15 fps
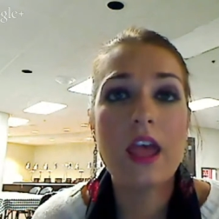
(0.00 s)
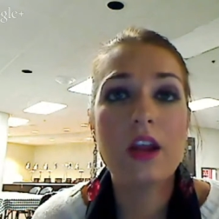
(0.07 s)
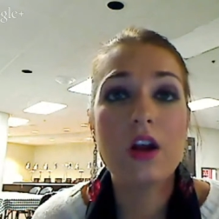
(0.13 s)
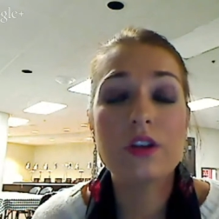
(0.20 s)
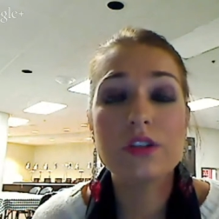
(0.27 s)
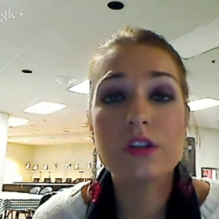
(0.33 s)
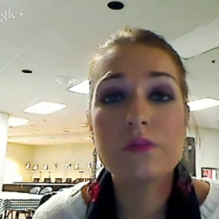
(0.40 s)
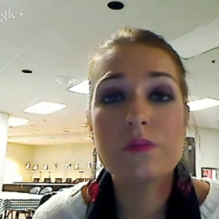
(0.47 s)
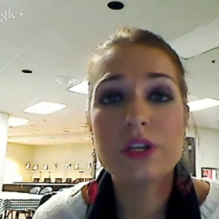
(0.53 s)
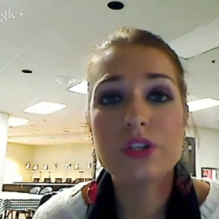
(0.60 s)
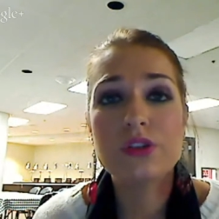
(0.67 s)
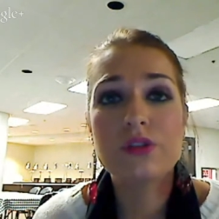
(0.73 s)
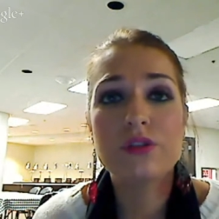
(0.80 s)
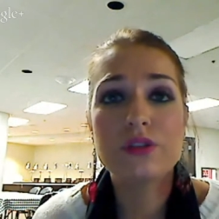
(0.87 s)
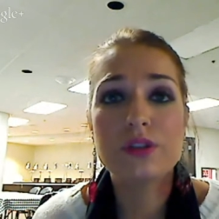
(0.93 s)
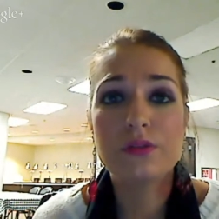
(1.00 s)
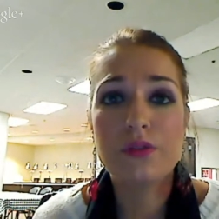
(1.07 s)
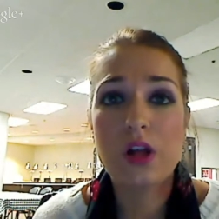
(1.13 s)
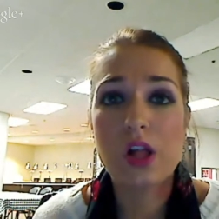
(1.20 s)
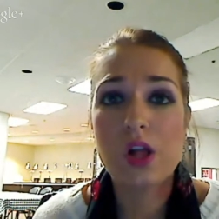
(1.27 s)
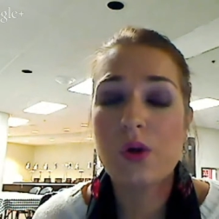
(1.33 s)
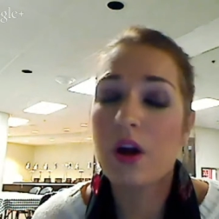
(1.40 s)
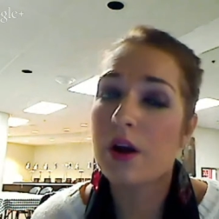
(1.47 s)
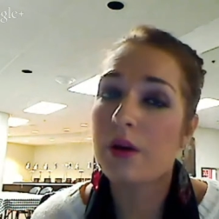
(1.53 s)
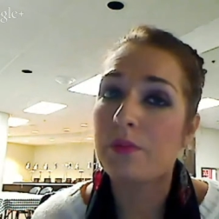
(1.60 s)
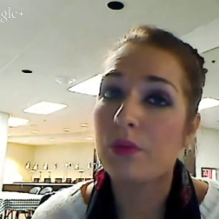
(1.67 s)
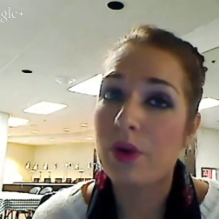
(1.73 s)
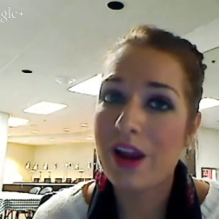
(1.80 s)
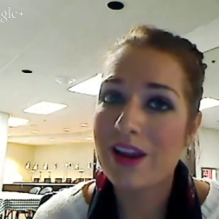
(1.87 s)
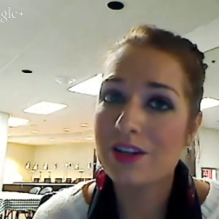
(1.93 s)
And also make sure to follow
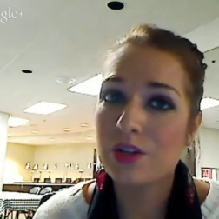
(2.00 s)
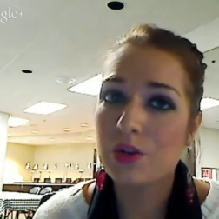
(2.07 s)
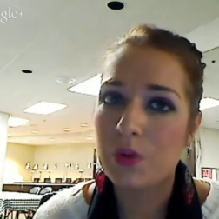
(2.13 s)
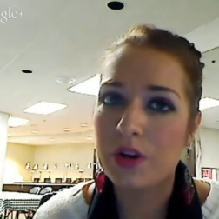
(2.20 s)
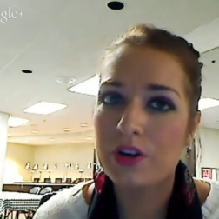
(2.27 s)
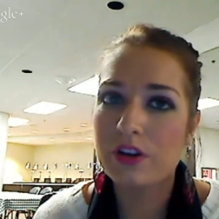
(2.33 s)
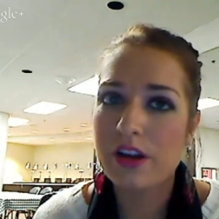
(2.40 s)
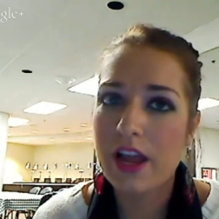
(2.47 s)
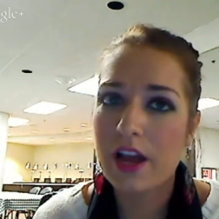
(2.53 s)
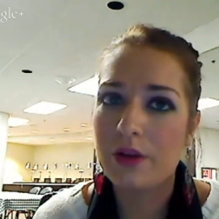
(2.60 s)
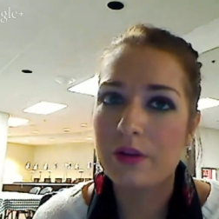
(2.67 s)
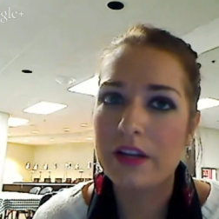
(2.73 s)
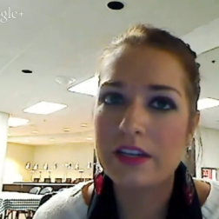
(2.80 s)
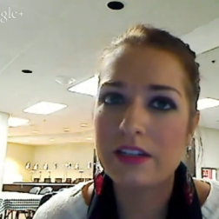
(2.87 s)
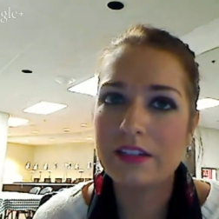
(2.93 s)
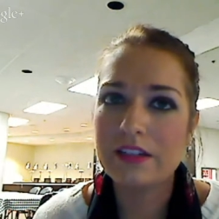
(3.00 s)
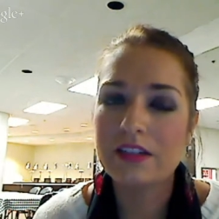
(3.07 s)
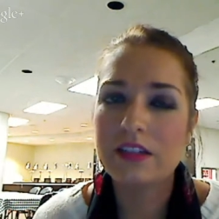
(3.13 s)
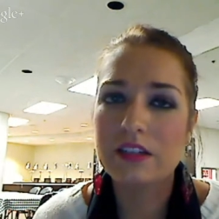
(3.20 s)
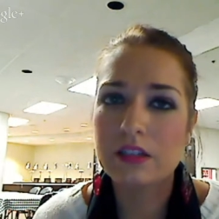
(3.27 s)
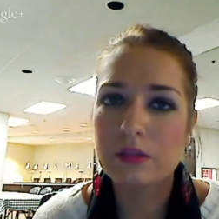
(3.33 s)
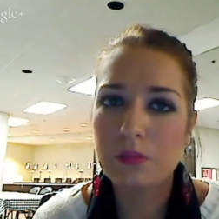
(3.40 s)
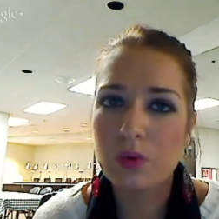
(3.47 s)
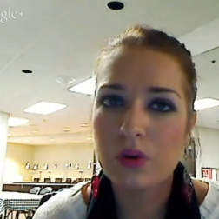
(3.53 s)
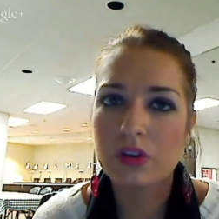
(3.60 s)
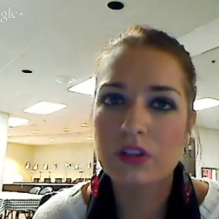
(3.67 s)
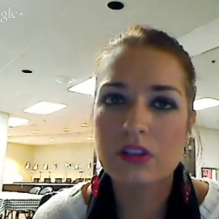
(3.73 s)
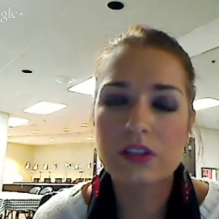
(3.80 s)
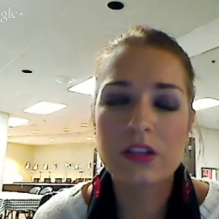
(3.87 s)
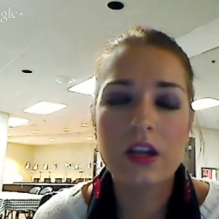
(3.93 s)
our brand Twitter account, AZC
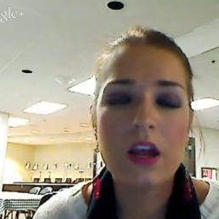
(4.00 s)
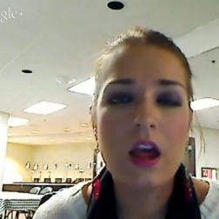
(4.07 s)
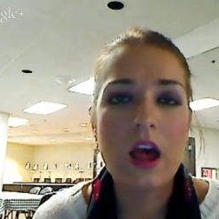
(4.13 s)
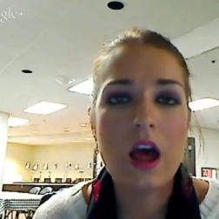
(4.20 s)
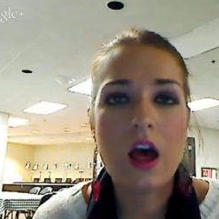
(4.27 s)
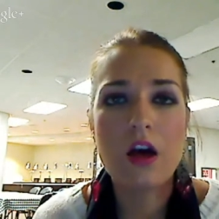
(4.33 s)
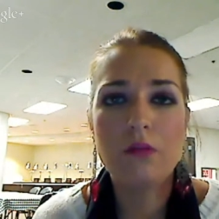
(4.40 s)
Sports,